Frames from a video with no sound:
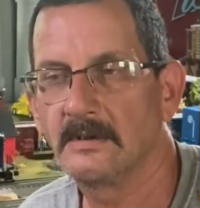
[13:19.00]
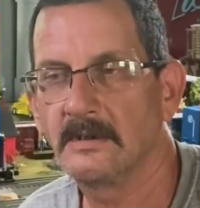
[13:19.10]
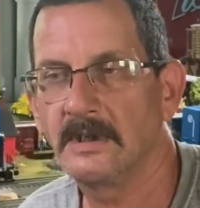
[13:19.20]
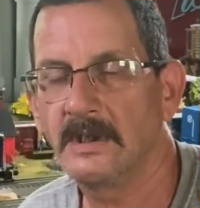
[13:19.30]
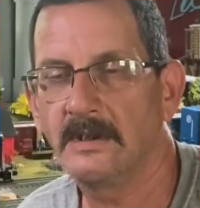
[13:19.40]

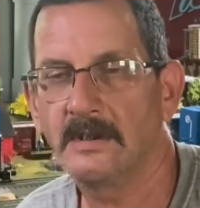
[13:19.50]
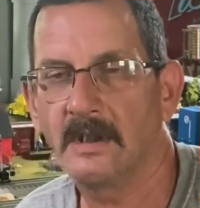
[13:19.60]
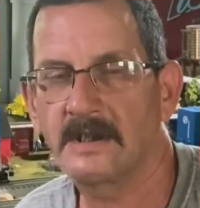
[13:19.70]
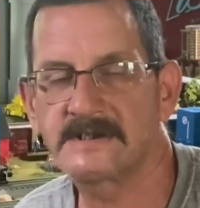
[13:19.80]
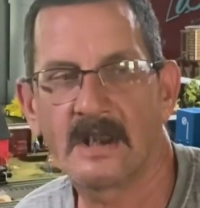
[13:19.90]
it,
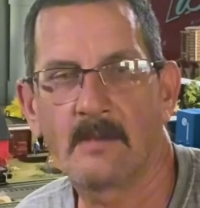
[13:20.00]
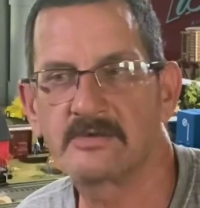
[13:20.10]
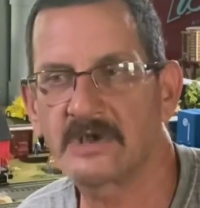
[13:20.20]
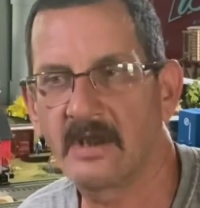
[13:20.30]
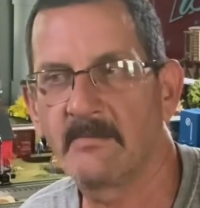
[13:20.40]
like I said, I'm
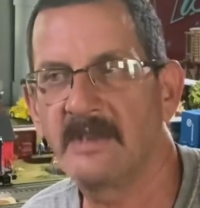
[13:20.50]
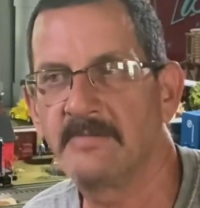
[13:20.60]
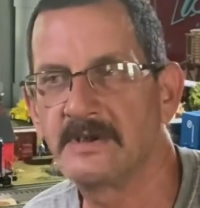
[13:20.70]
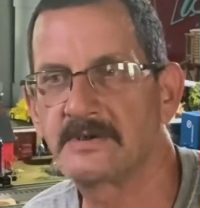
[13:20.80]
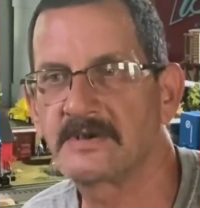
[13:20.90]
gonna try to make
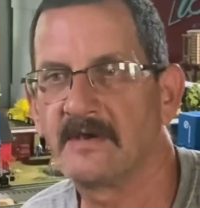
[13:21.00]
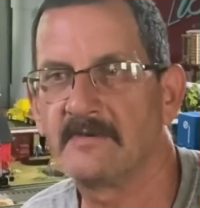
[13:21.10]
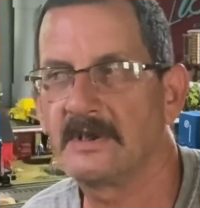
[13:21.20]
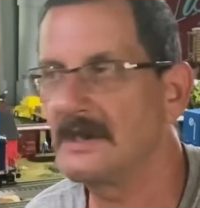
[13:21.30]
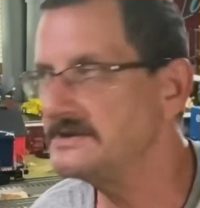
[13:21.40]
pictures of
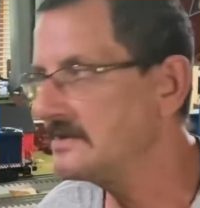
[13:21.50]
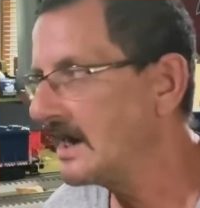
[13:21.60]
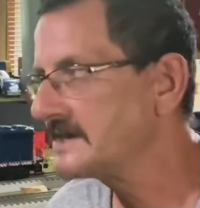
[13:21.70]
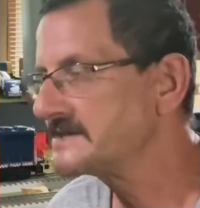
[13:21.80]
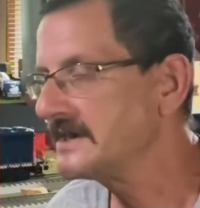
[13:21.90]
it and let you
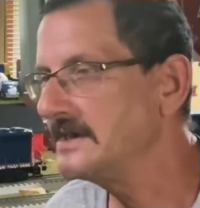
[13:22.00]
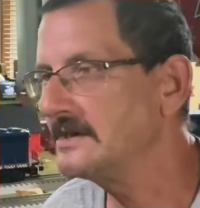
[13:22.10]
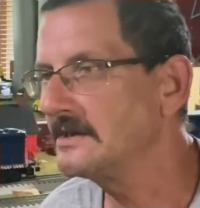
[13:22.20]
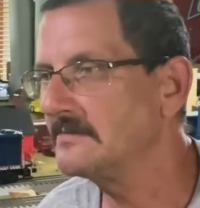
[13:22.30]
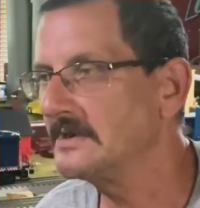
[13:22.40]
guys
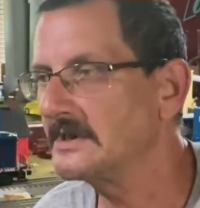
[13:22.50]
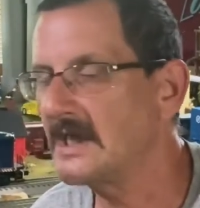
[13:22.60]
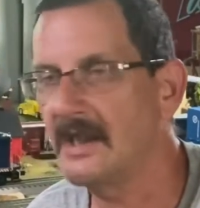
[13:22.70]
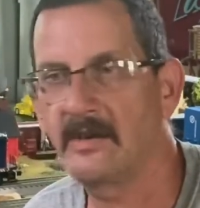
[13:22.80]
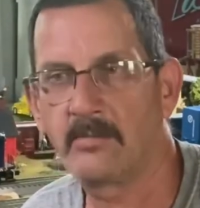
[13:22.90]
see uh, uh,
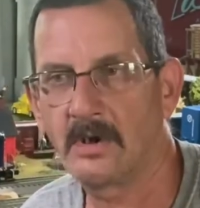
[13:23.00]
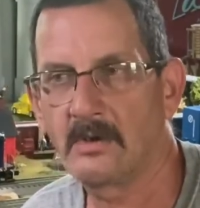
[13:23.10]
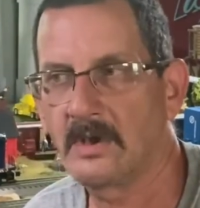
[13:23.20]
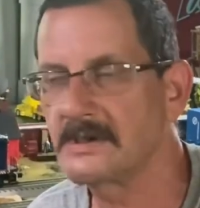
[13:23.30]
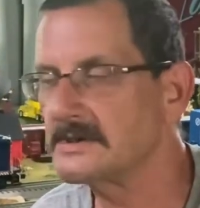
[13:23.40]
kind of the
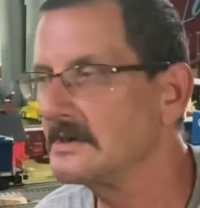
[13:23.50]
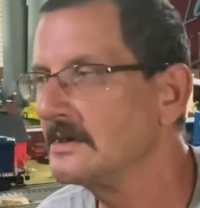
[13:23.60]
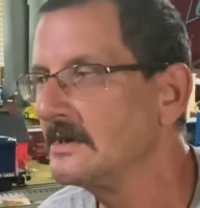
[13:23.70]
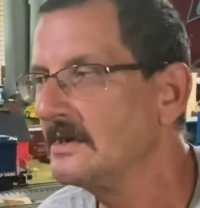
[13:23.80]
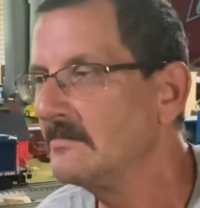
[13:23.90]
progress.
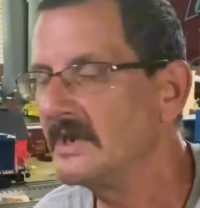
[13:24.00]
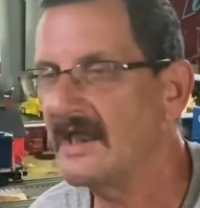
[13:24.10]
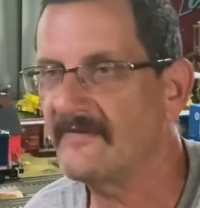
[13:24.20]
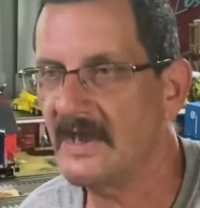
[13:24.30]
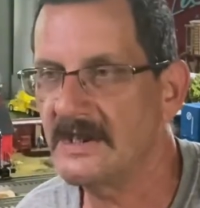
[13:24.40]
But
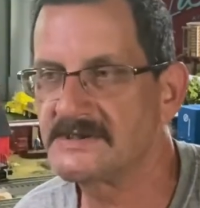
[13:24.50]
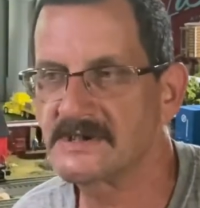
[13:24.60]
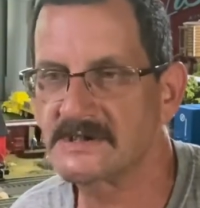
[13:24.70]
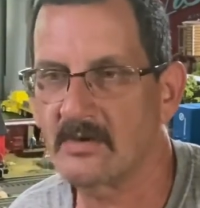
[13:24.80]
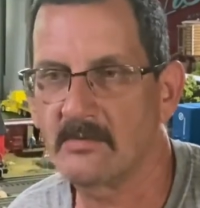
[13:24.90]
I think it's
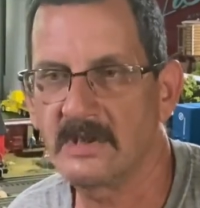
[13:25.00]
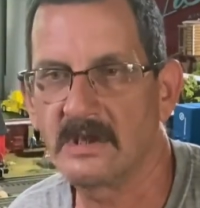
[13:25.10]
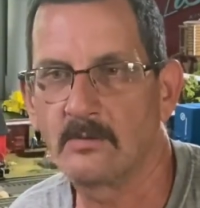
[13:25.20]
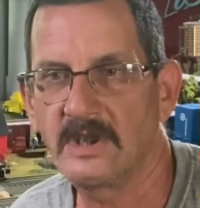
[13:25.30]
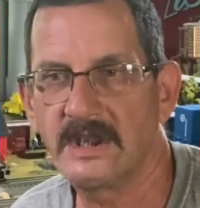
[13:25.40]
just gonna be
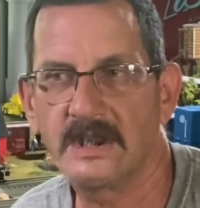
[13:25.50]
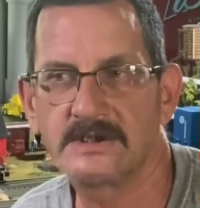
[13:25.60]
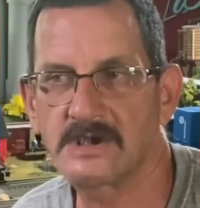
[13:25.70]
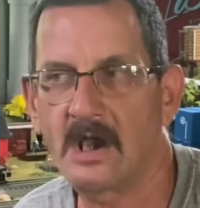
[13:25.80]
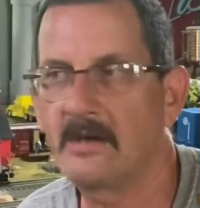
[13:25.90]
a
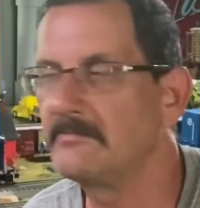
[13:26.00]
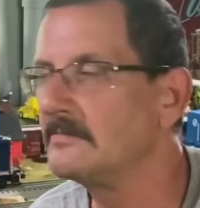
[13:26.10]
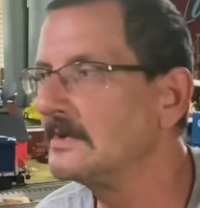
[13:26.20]
weekend job.